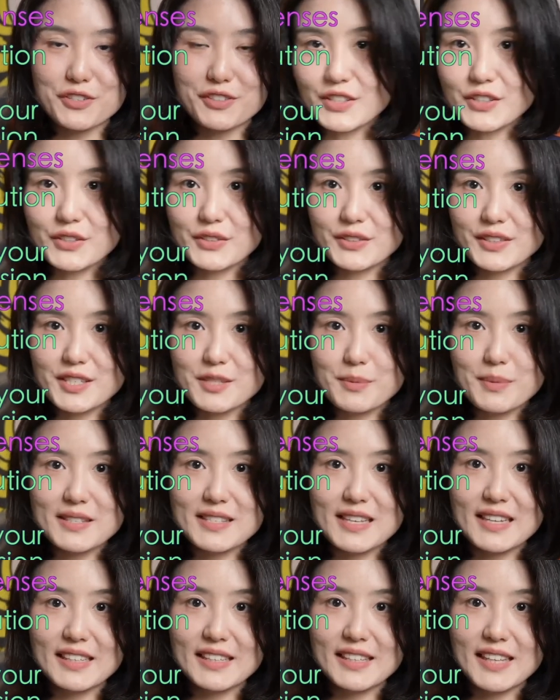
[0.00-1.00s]
So this means
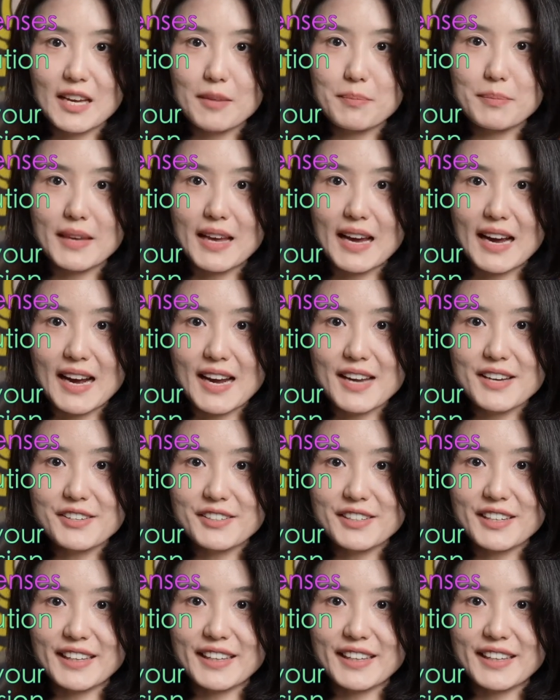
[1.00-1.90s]
that it can be either a